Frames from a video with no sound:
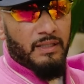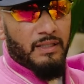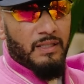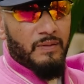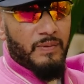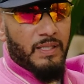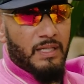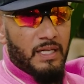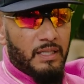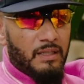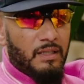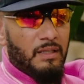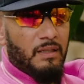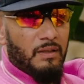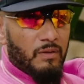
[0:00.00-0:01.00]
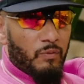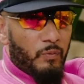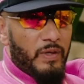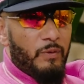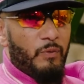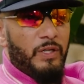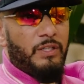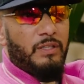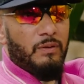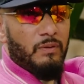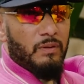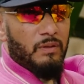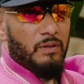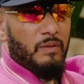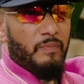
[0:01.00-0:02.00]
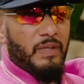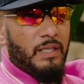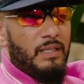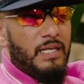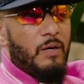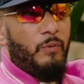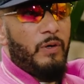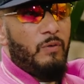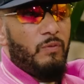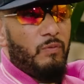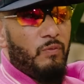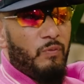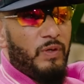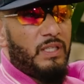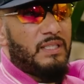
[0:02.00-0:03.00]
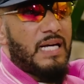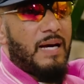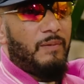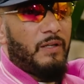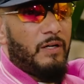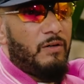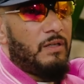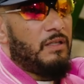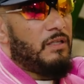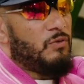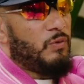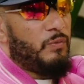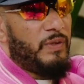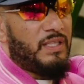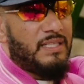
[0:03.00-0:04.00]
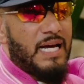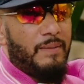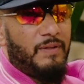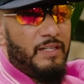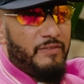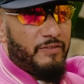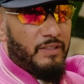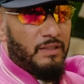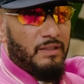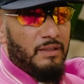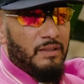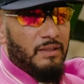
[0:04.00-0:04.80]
You know what I mean? Like, we, we sh the minute that we, we stop learning is when we stop living,